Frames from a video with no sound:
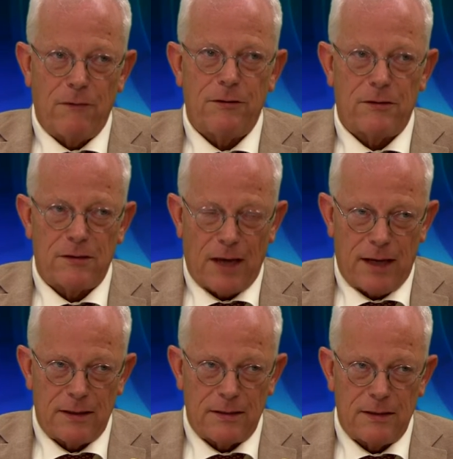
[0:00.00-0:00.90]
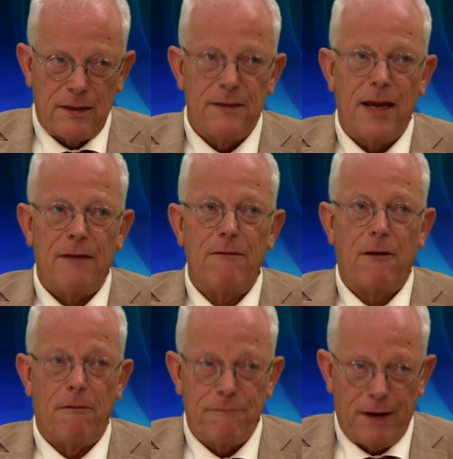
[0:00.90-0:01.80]
of the societies that they
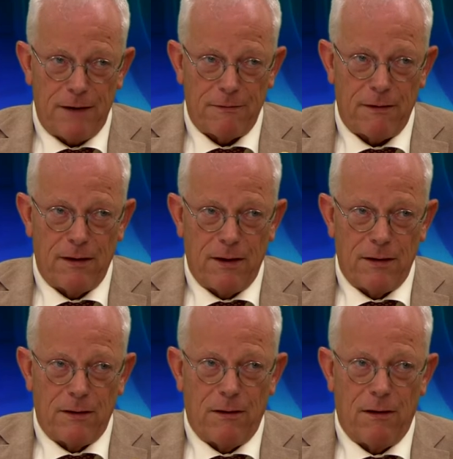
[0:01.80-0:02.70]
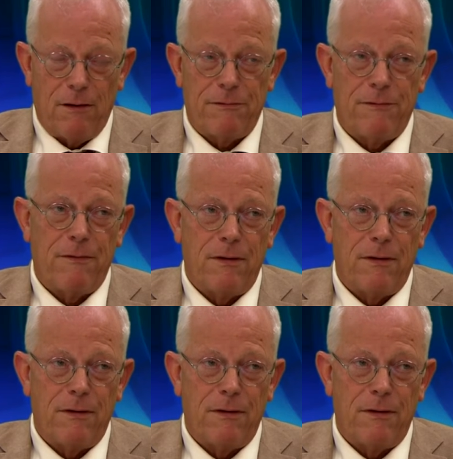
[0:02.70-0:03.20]
were in favor of